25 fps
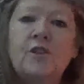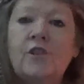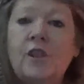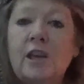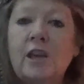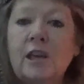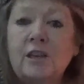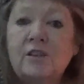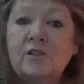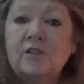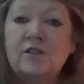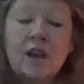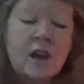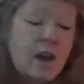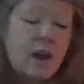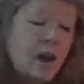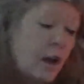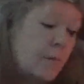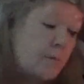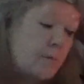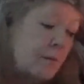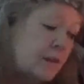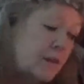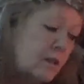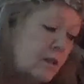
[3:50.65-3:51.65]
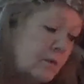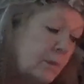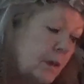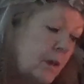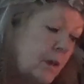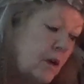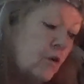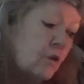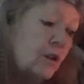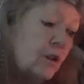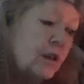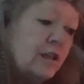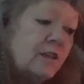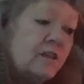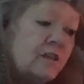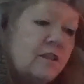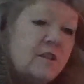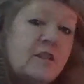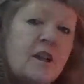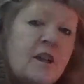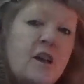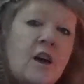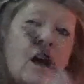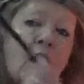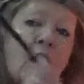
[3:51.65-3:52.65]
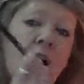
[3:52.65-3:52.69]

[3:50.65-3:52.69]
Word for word: things, but to be honest,